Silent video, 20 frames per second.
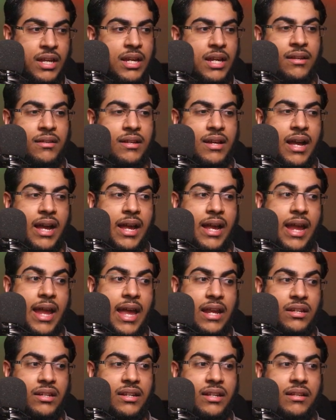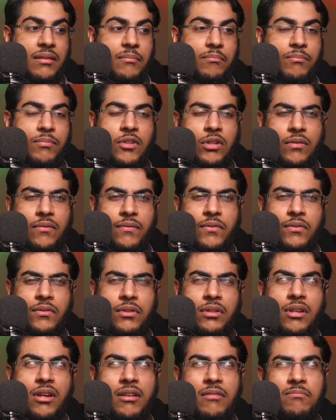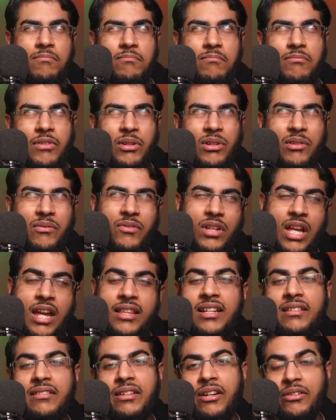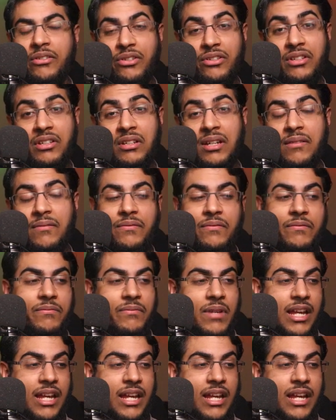And I added not beautiful, I think they're good enough,